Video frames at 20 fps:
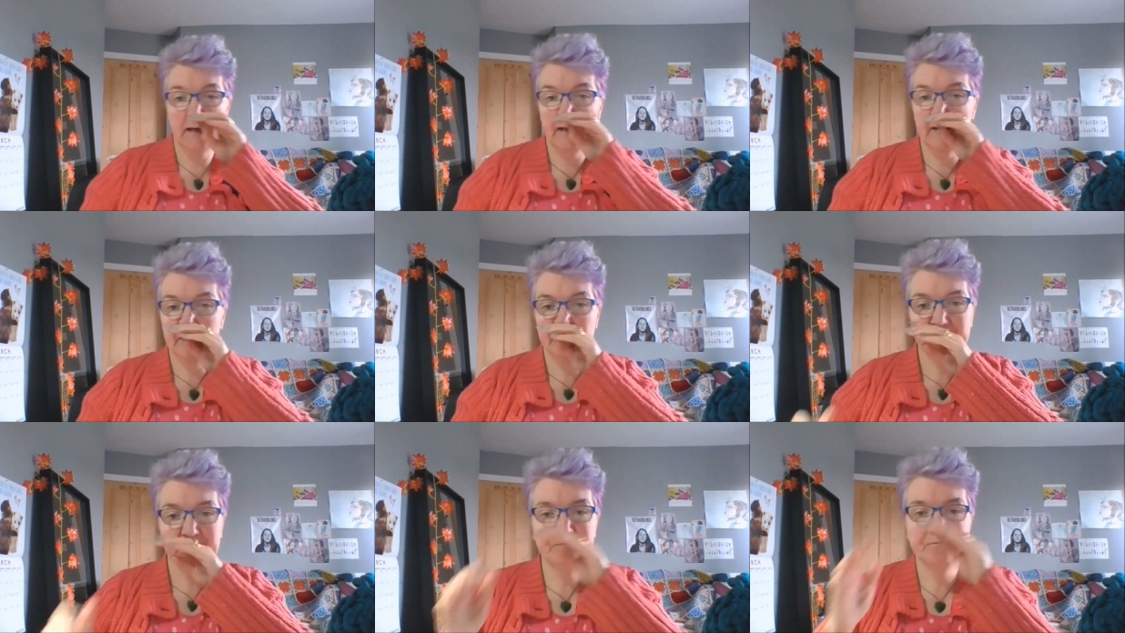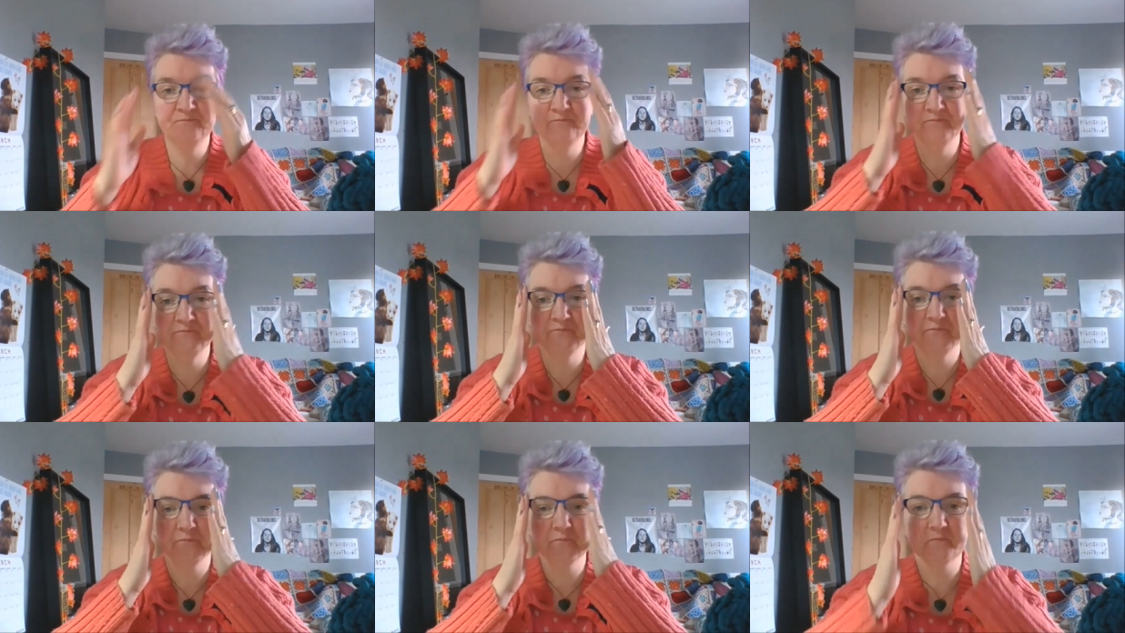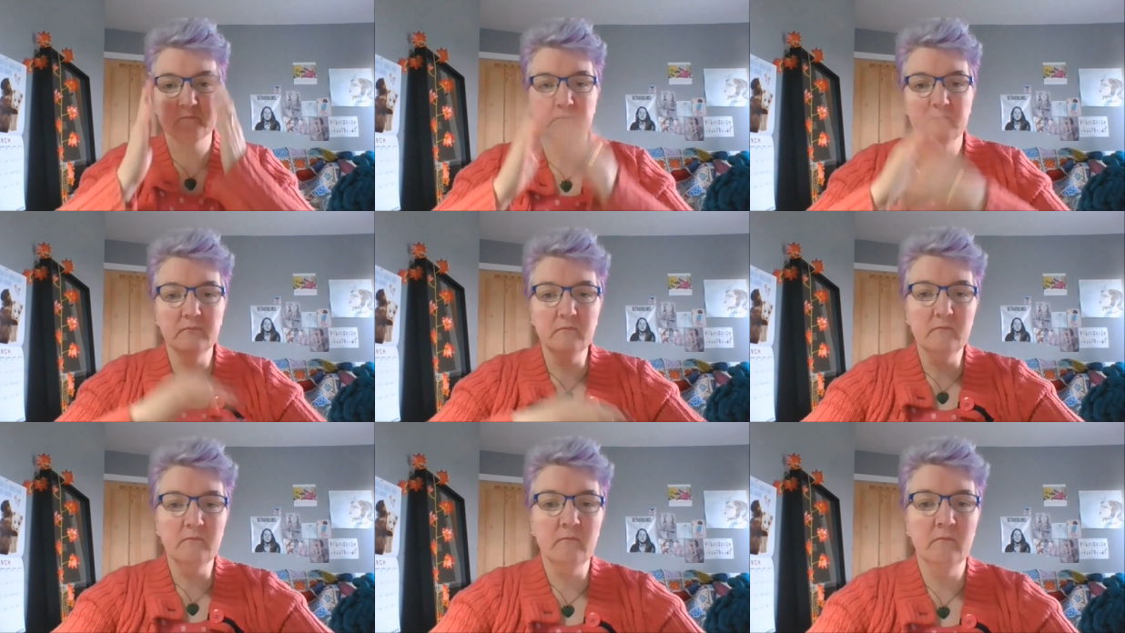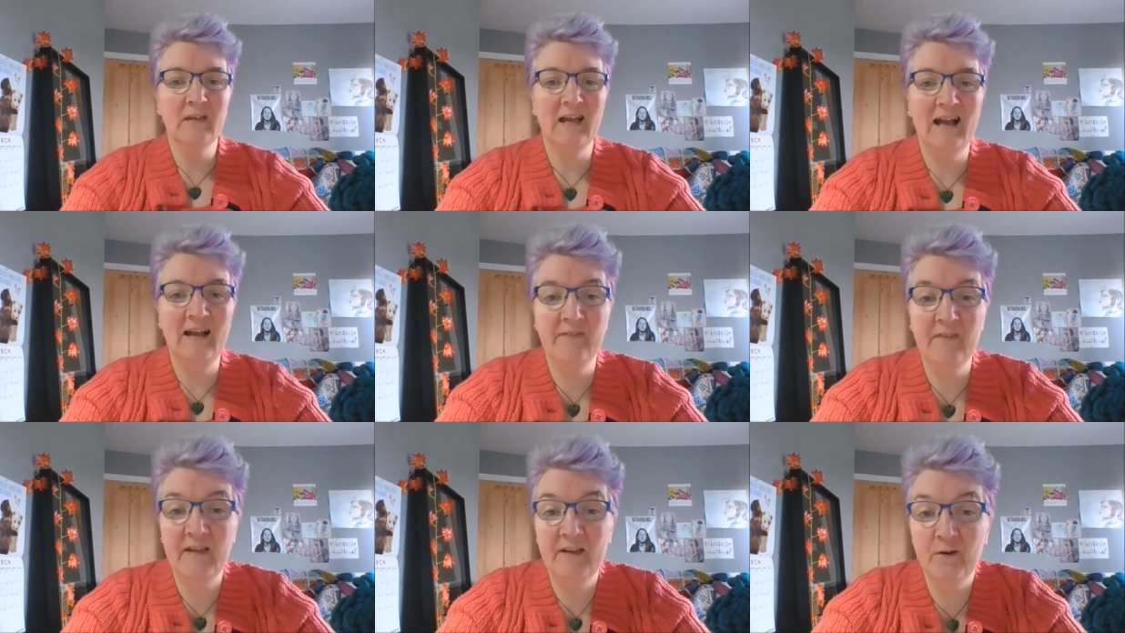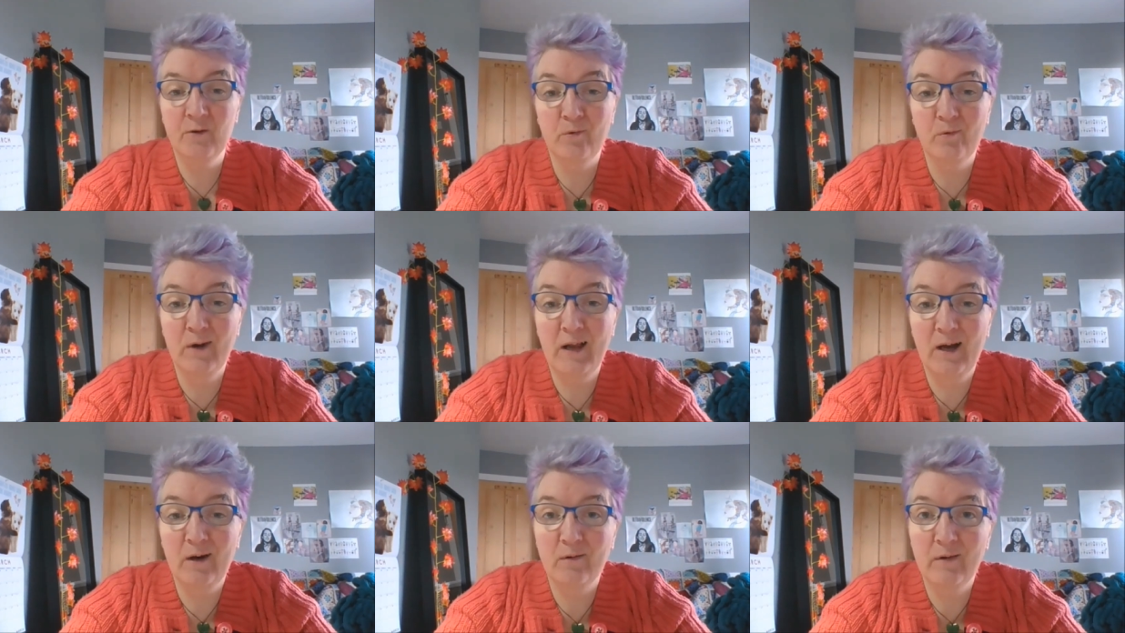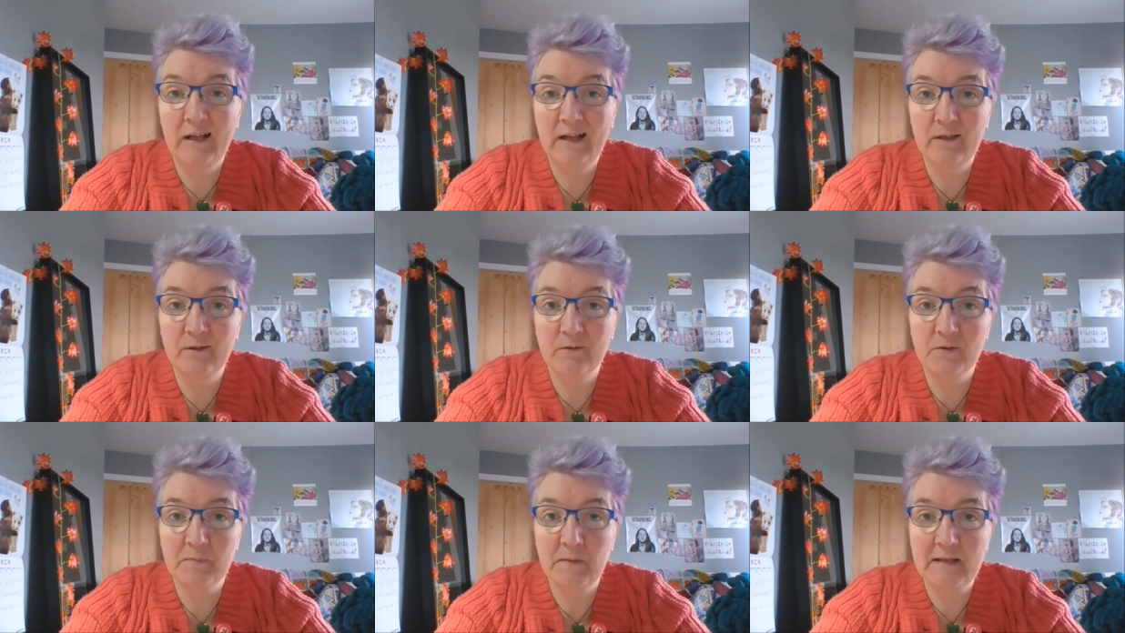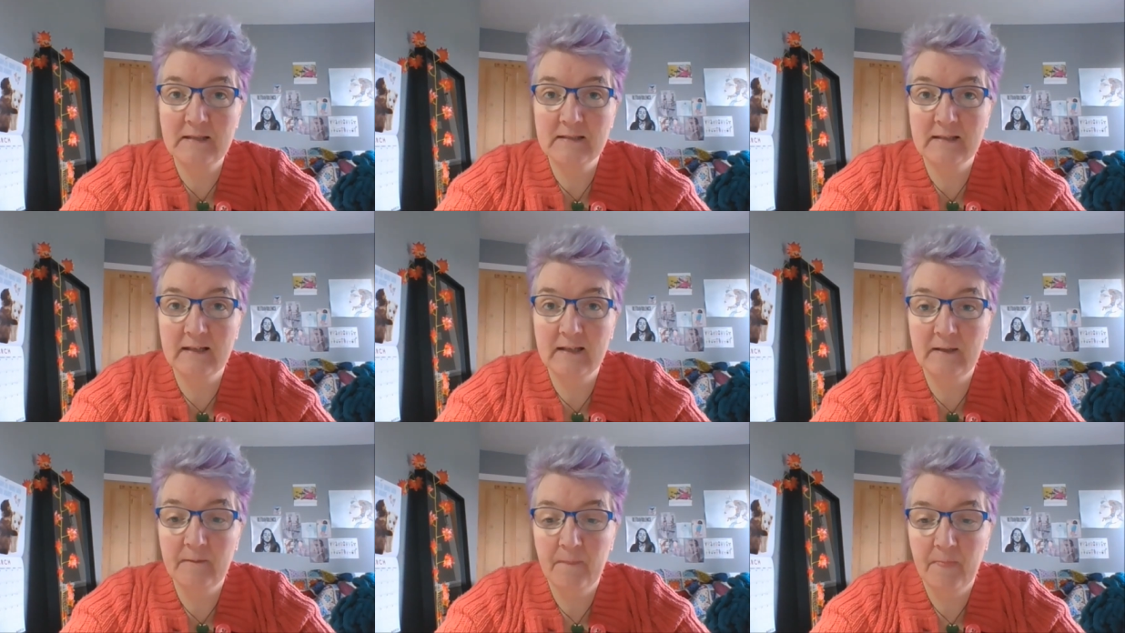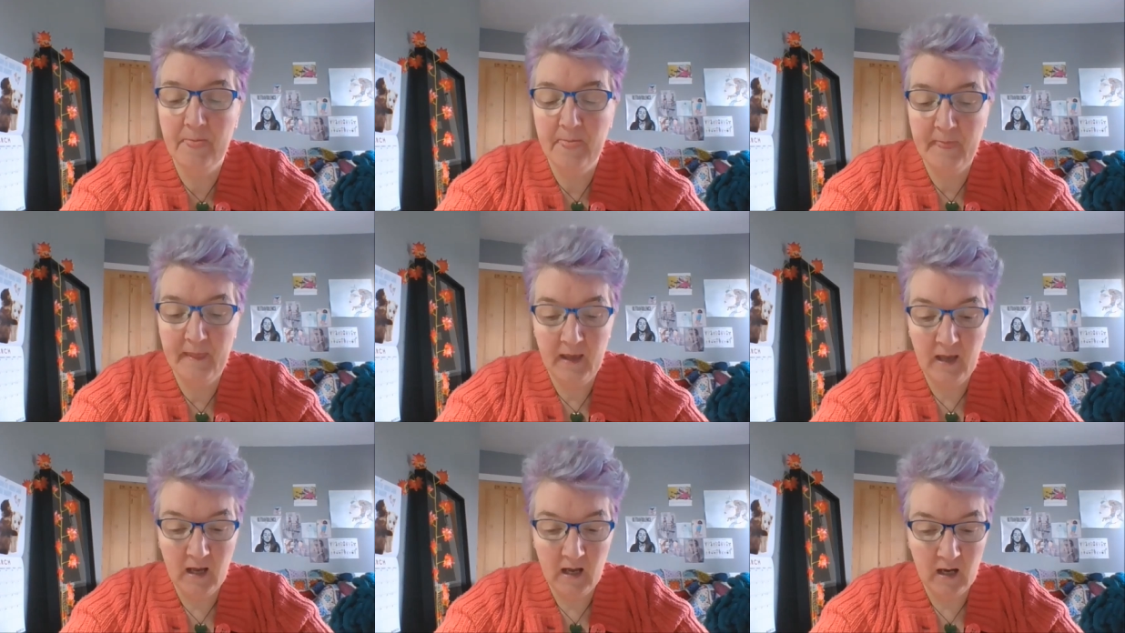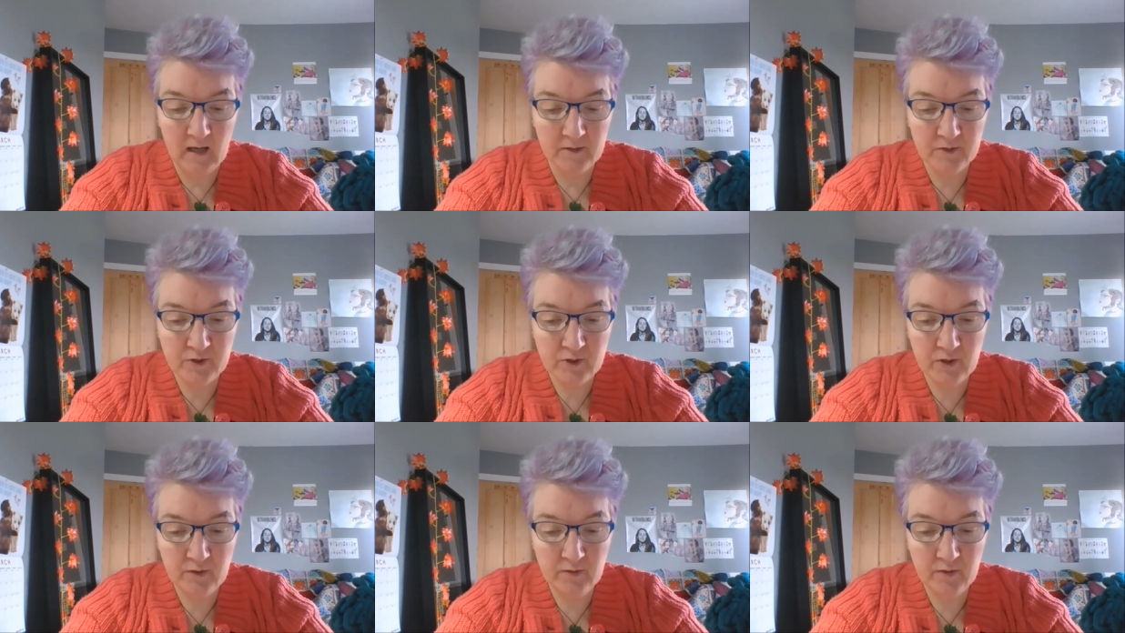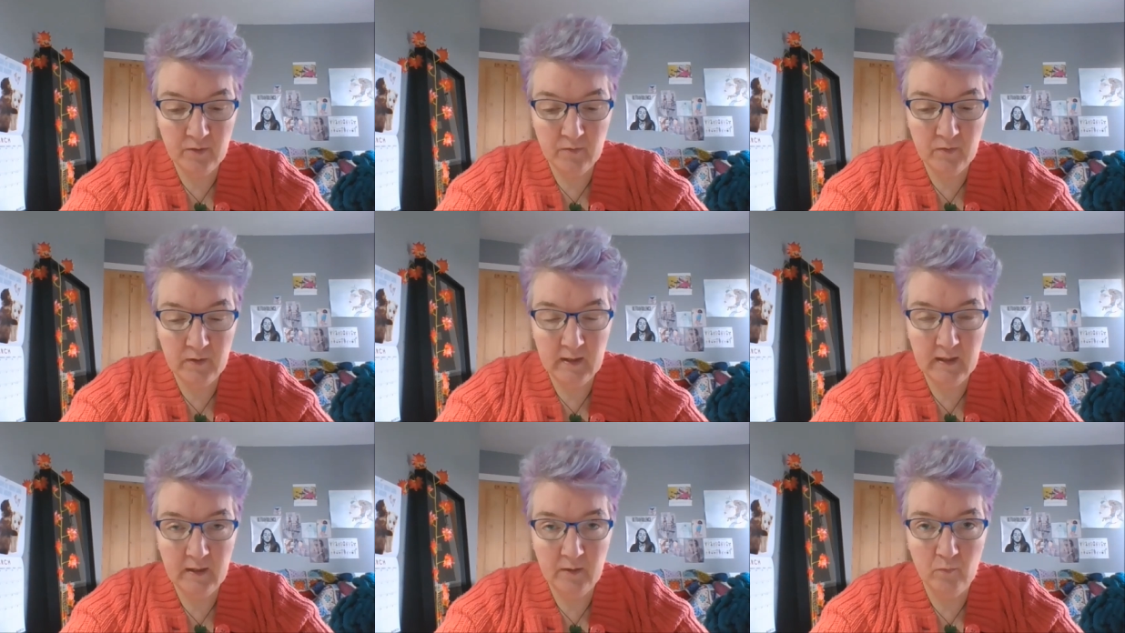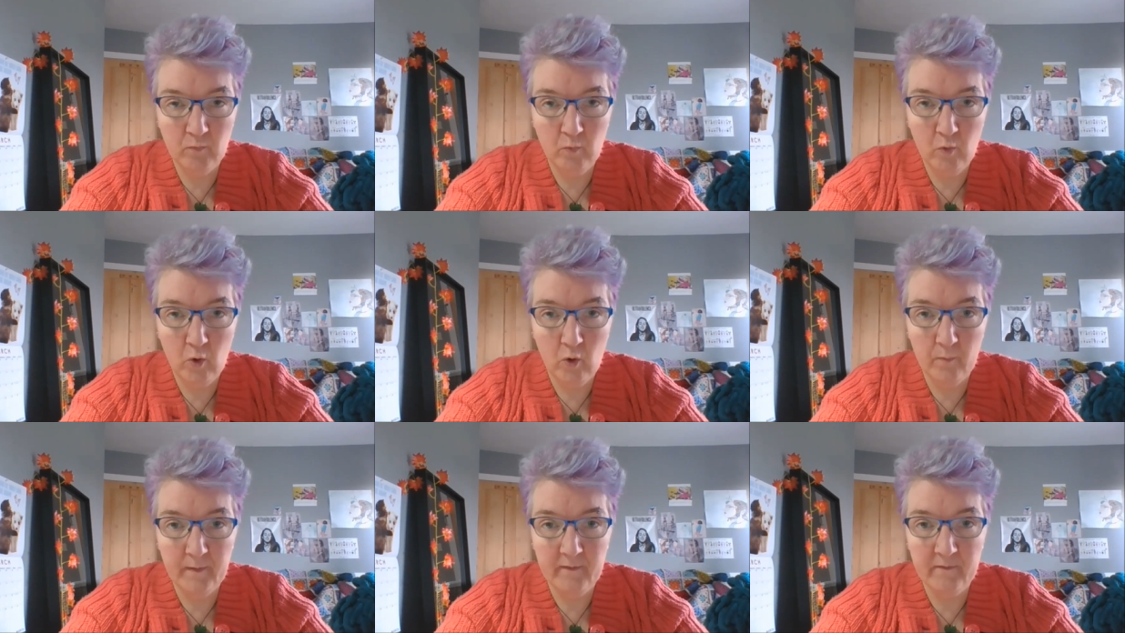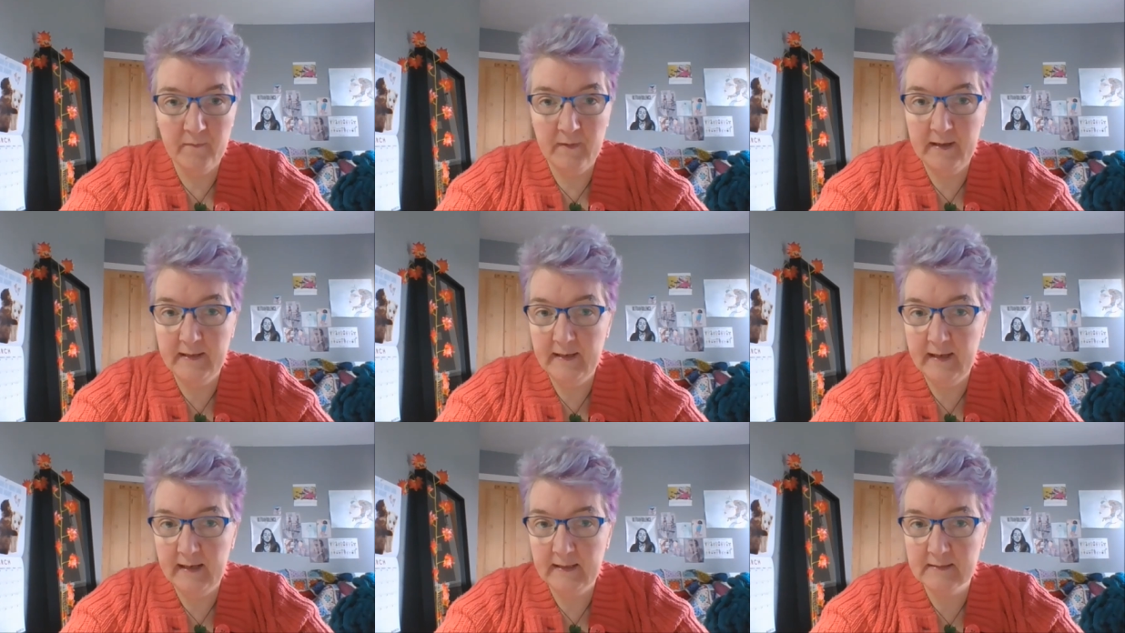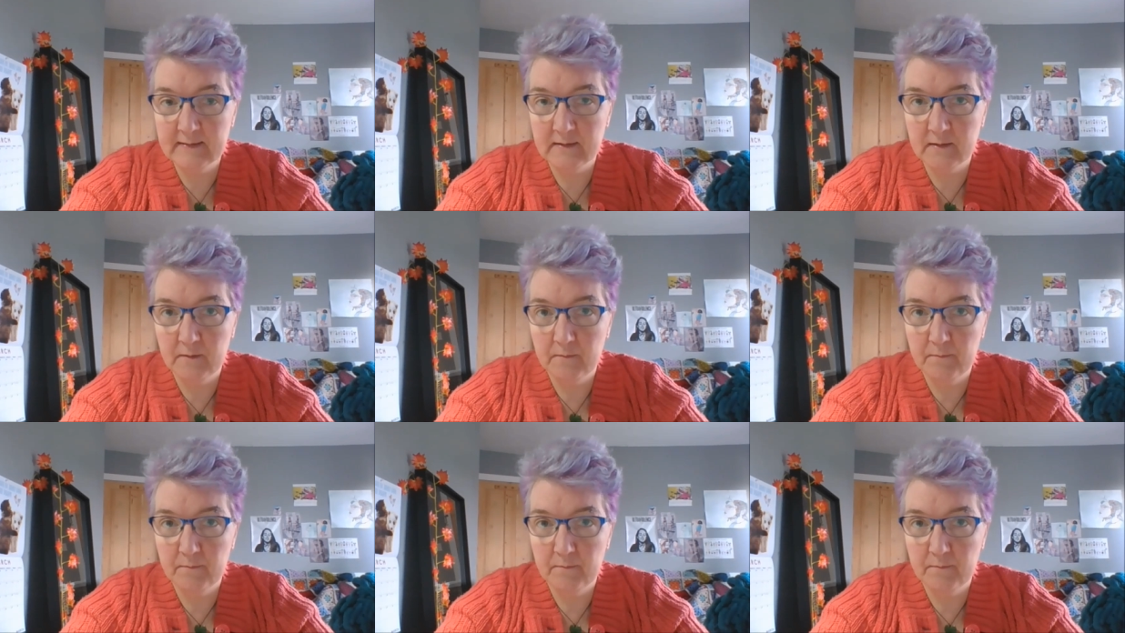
um, and then all oh, hell let loose basically. I'll show you the warp of my next